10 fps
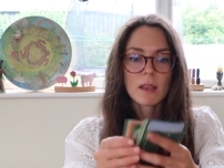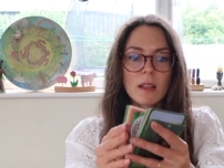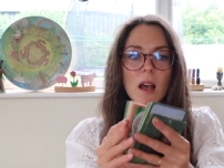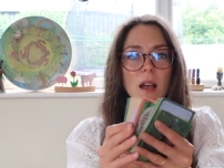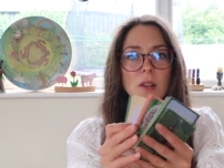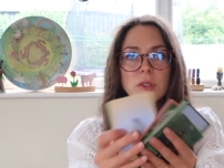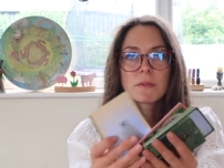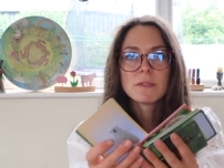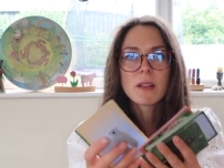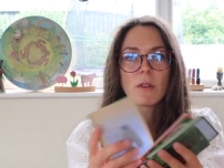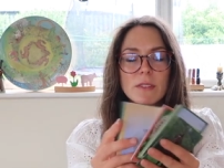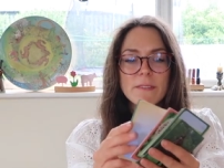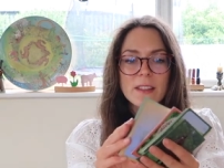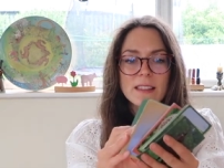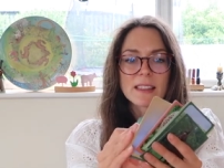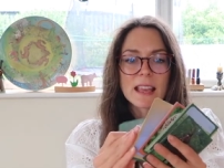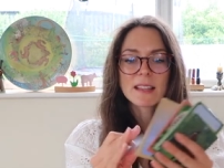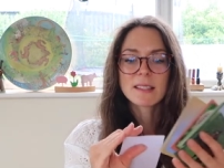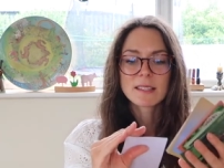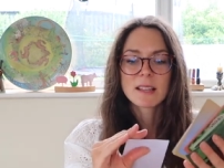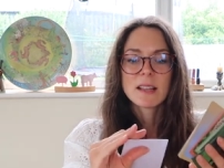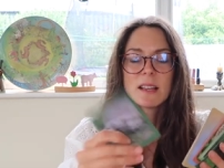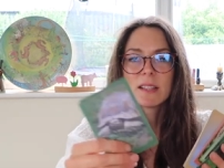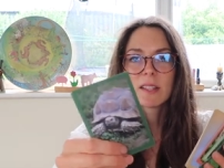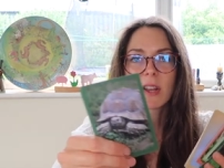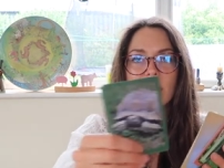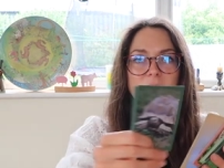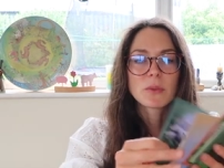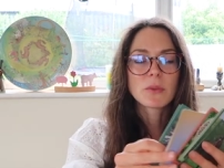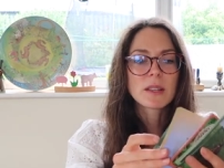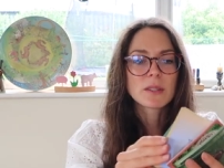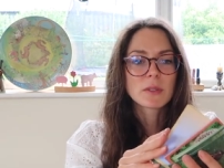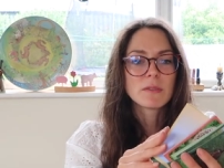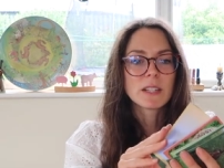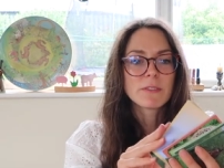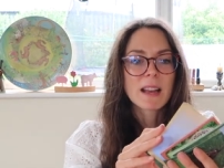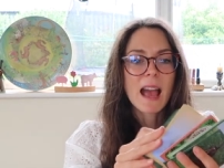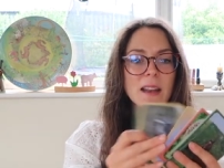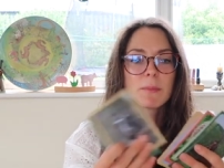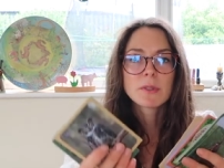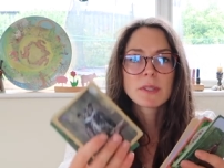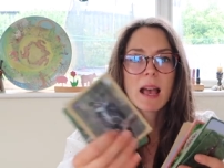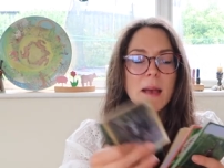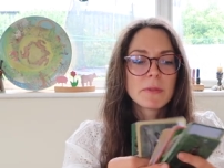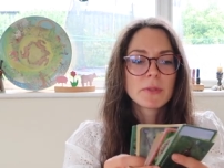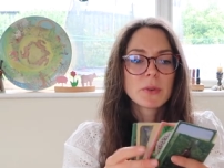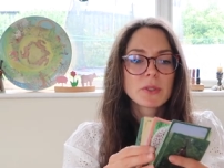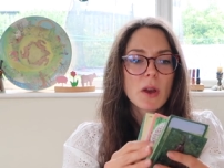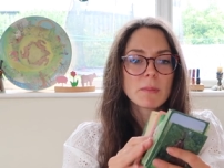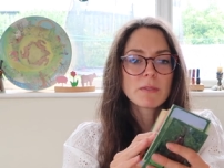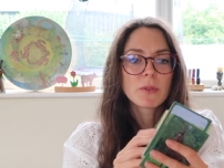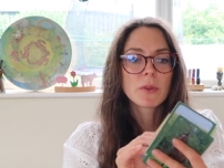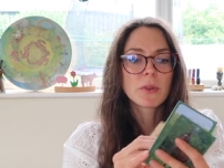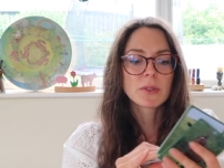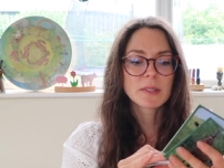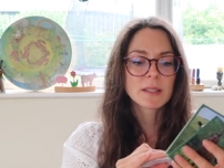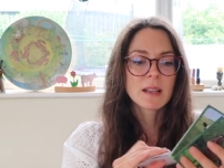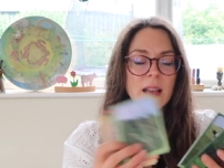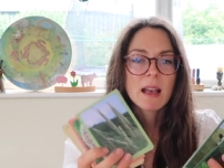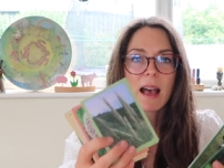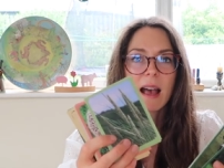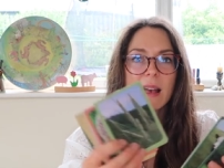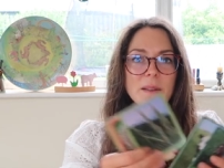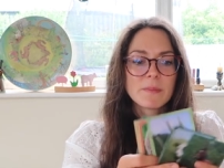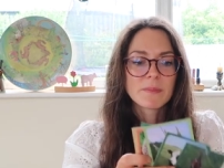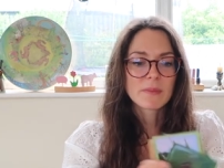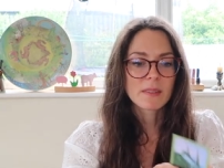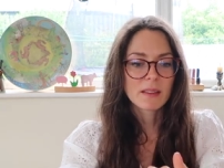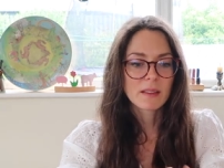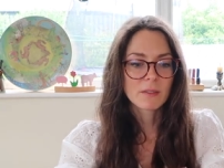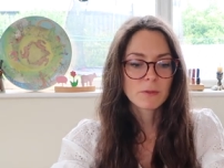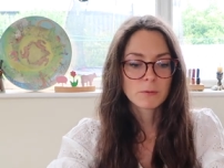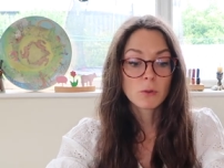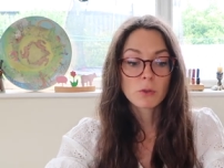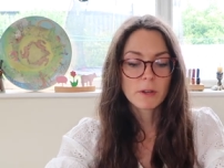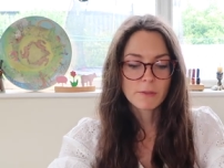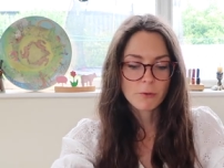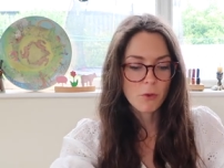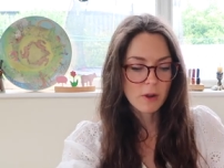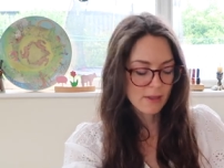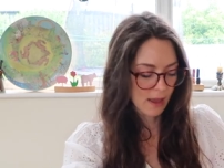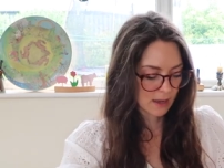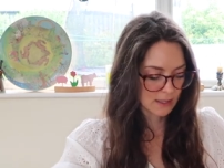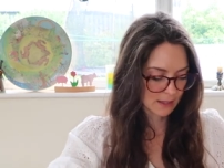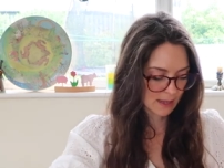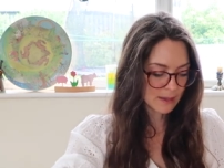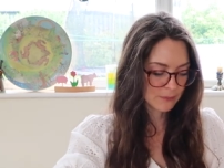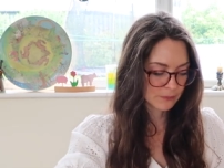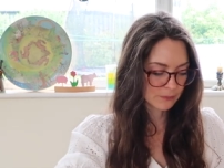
cards of, of living things so there's all these sorts of different animals, herbivores, omnivores, um, flora and fauna, that kind of thing.